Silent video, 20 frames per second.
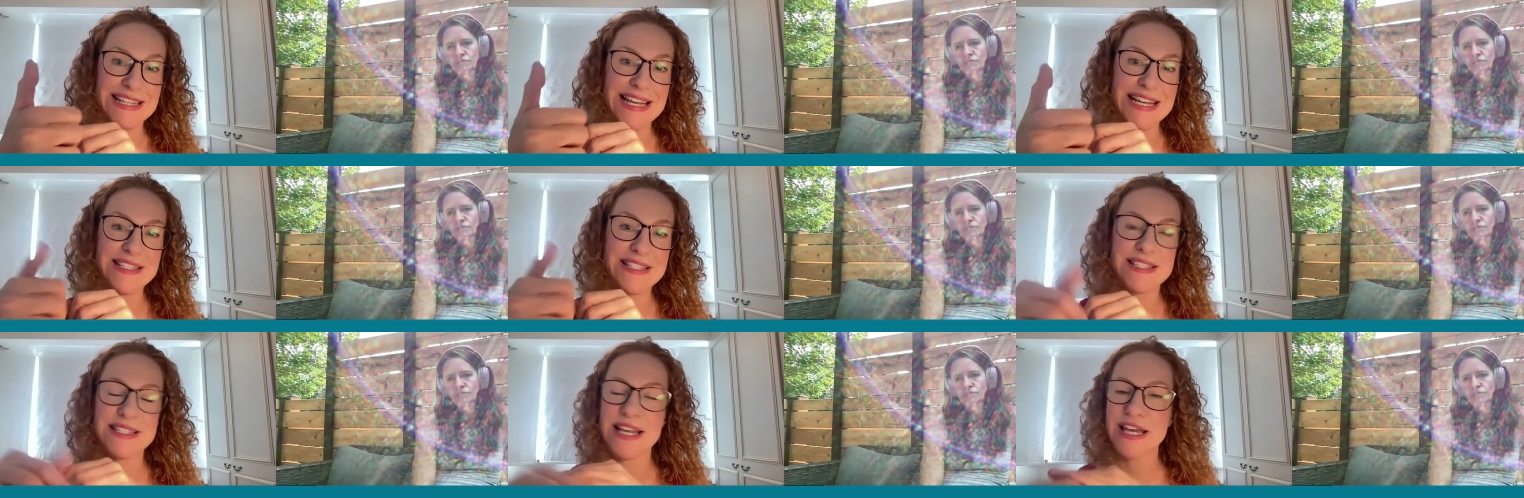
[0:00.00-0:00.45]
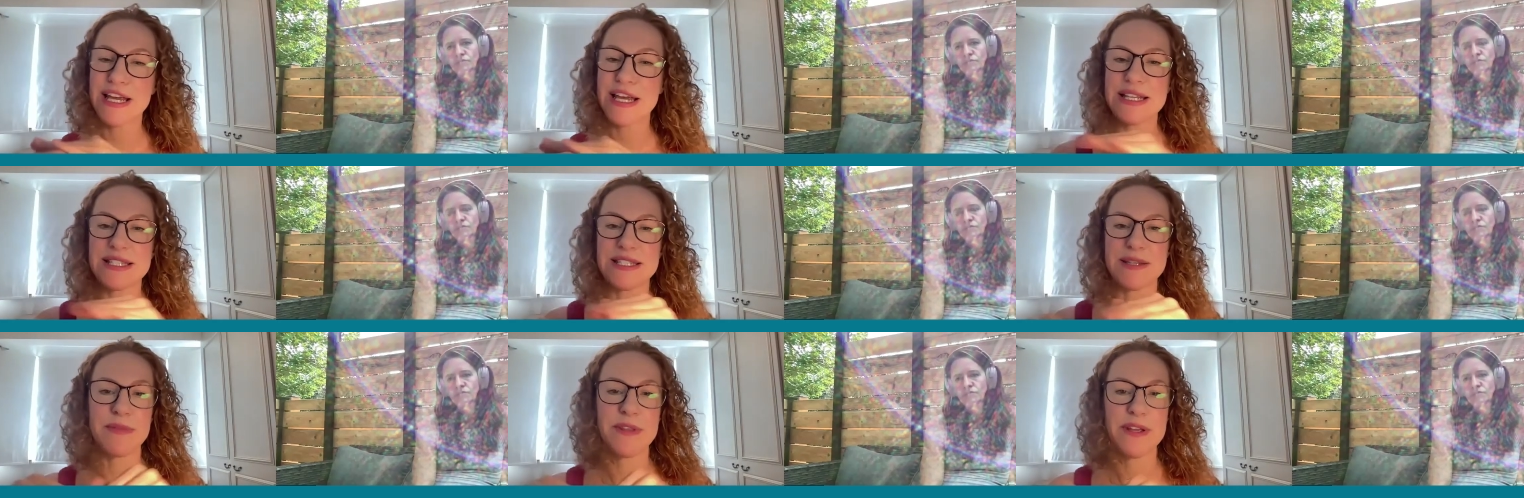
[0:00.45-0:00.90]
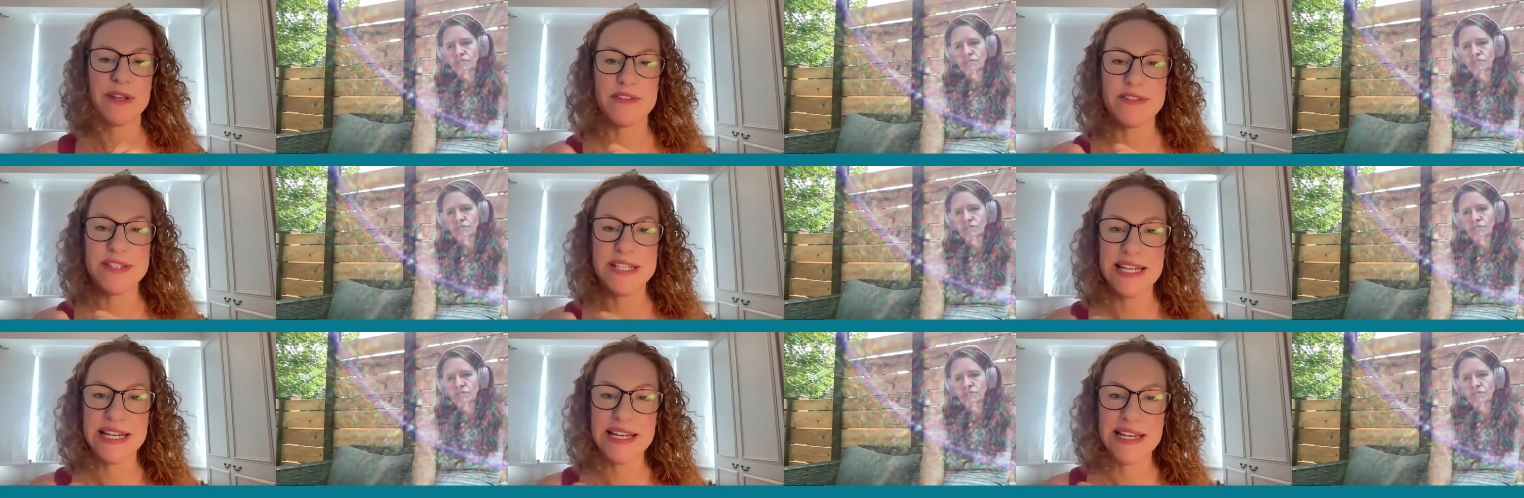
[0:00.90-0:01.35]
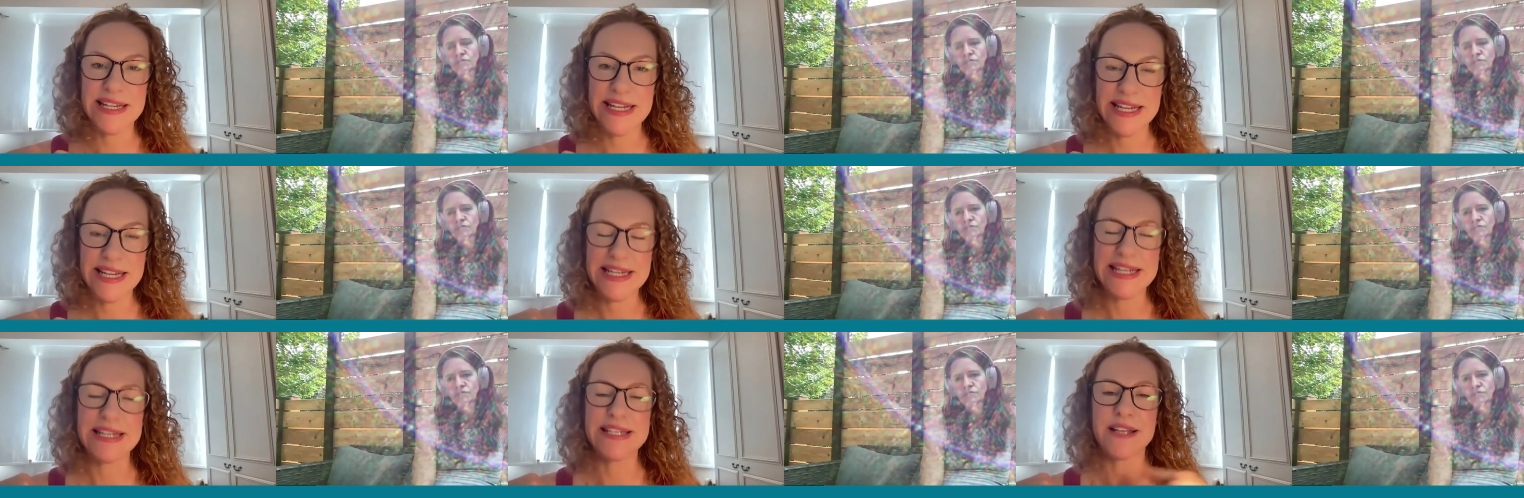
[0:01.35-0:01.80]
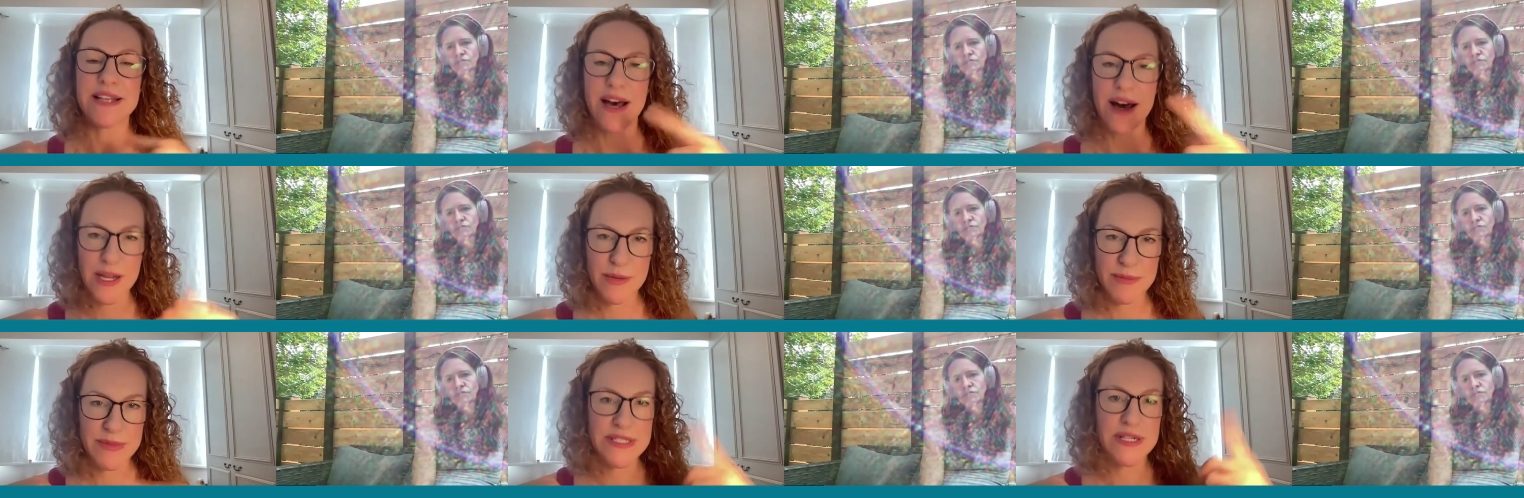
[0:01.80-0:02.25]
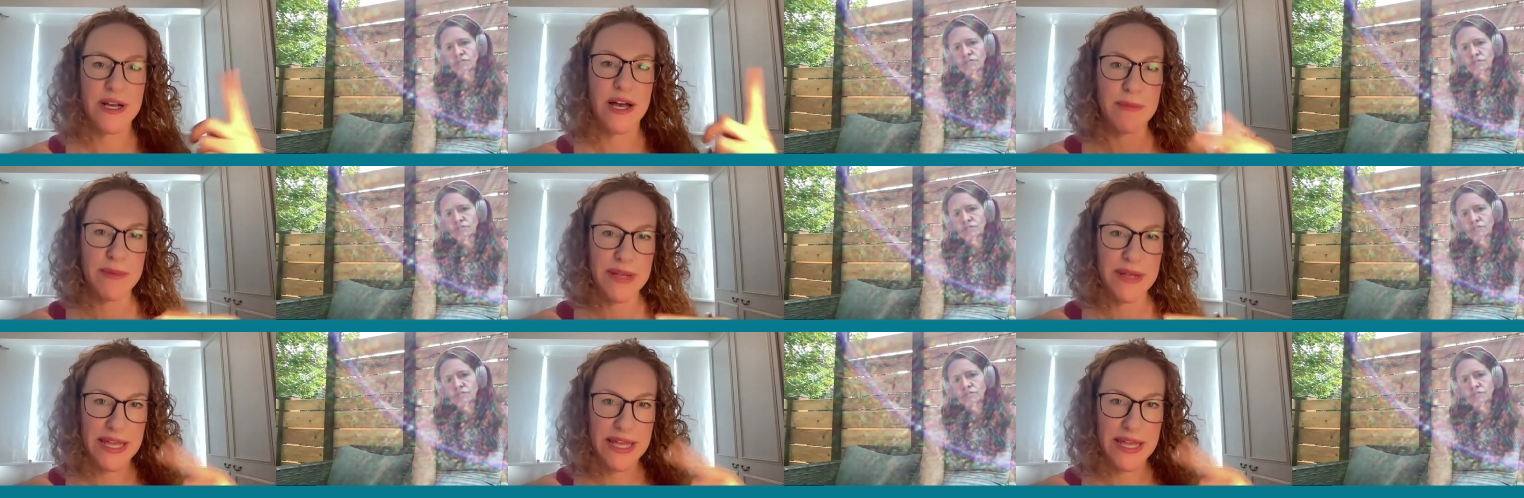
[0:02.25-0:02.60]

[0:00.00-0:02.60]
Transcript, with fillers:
Speaker 1: That's something I've seen clinically time and time